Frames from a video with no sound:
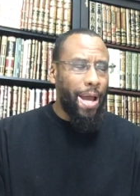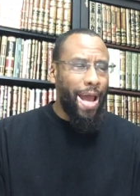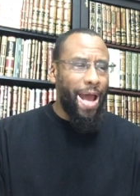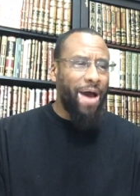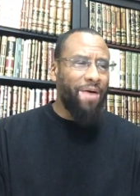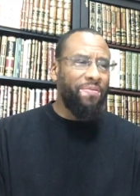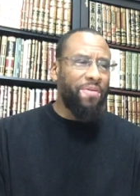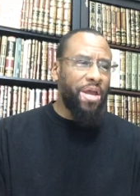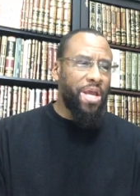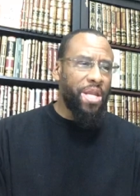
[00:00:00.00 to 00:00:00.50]

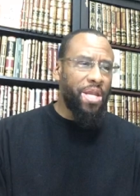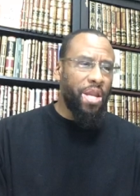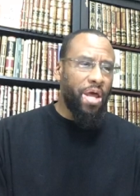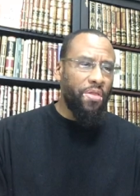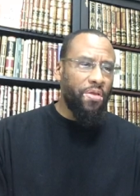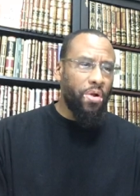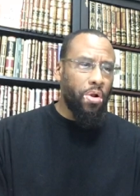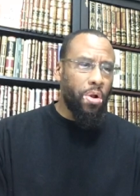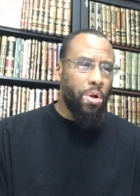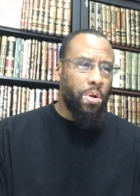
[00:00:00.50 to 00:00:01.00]
have
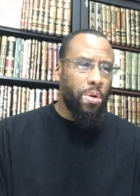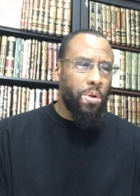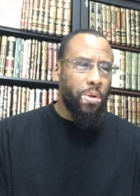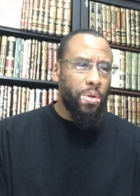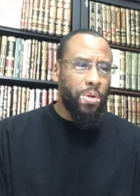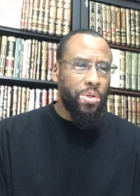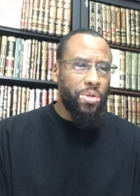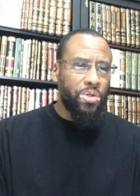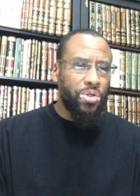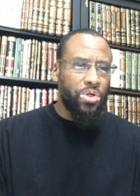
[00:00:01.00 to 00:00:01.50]
another
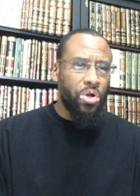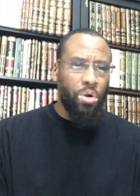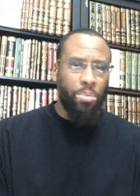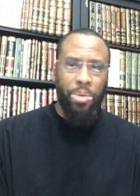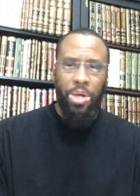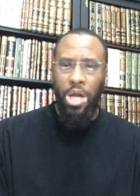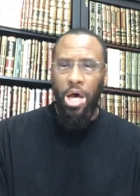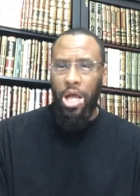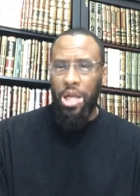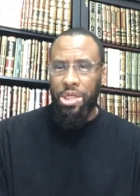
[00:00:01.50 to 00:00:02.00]

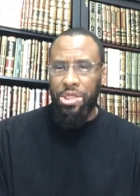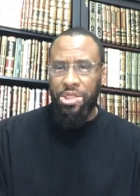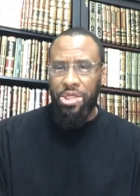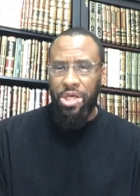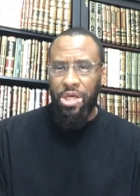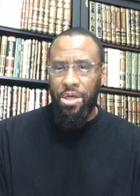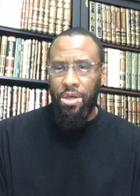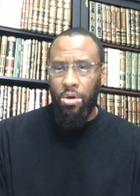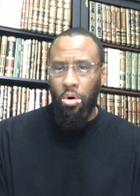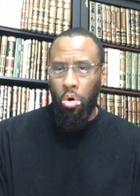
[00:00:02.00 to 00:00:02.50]

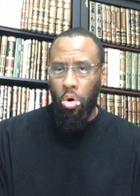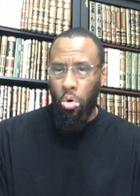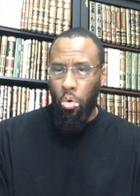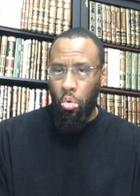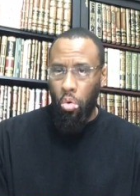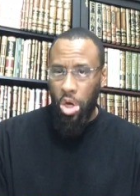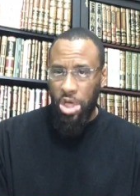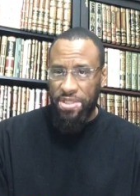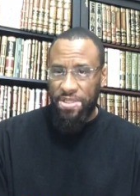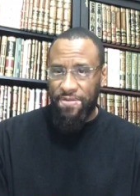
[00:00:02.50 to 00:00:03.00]
terminology
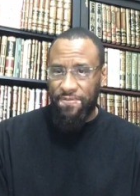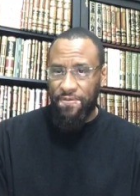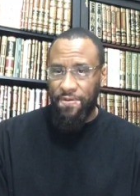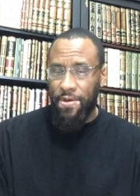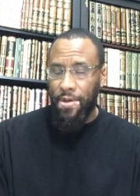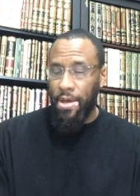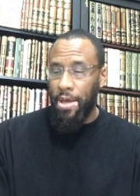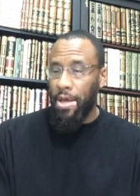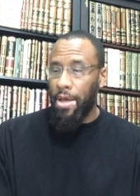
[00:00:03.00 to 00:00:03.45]
or wasf